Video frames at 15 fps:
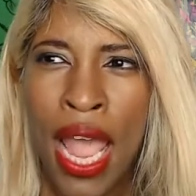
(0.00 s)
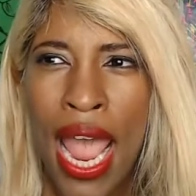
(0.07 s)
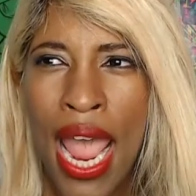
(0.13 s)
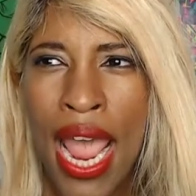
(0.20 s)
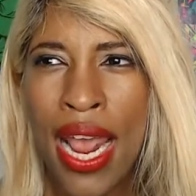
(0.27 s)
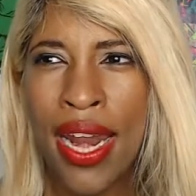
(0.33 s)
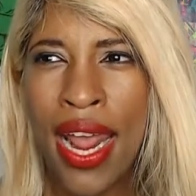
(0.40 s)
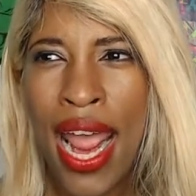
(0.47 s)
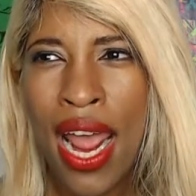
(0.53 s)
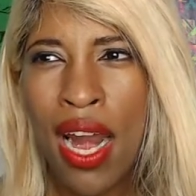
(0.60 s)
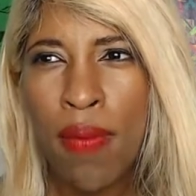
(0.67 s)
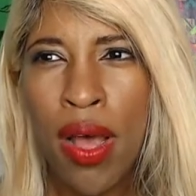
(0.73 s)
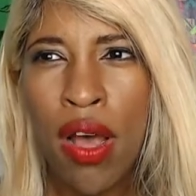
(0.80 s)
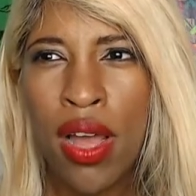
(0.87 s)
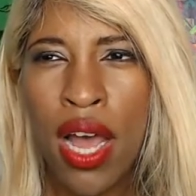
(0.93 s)
And
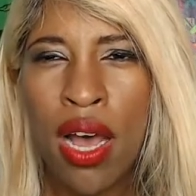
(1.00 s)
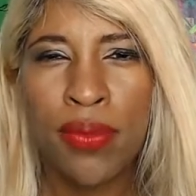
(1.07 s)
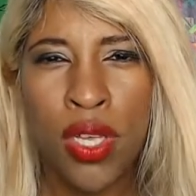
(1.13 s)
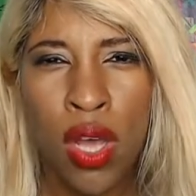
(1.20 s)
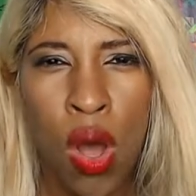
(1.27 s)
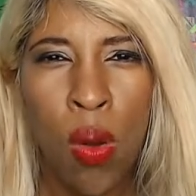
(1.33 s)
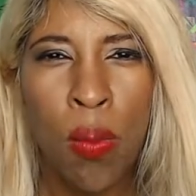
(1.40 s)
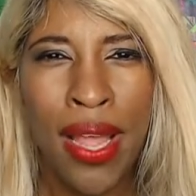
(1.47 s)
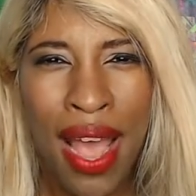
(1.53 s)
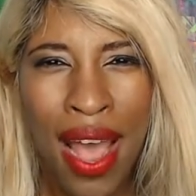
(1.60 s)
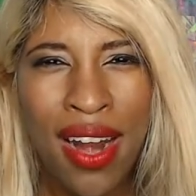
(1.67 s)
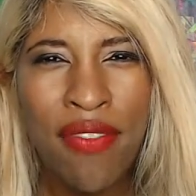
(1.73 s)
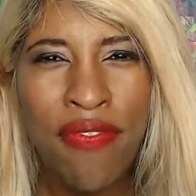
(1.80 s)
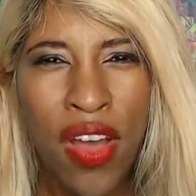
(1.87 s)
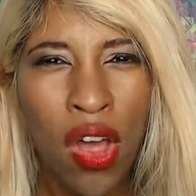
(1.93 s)
Annabelle Comes Home
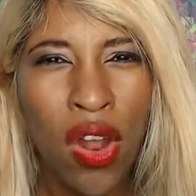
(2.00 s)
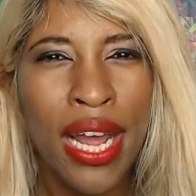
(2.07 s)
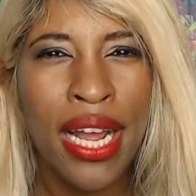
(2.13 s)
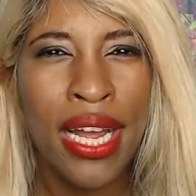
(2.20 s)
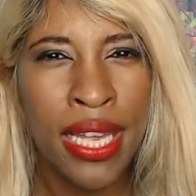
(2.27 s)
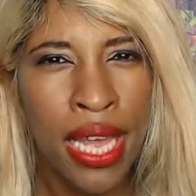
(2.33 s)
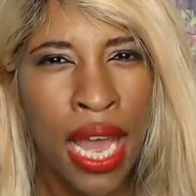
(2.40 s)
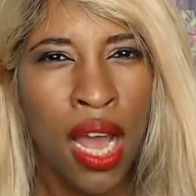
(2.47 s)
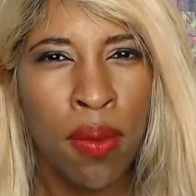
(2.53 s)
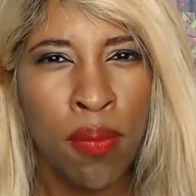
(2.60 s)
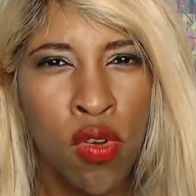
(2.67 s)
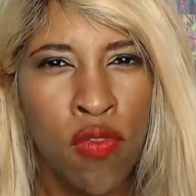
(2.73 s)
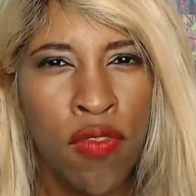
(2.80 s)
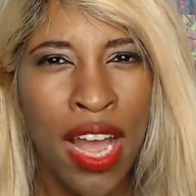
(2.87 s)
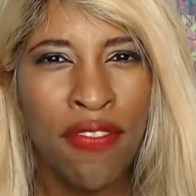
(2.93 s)
kind of felt like a young movie.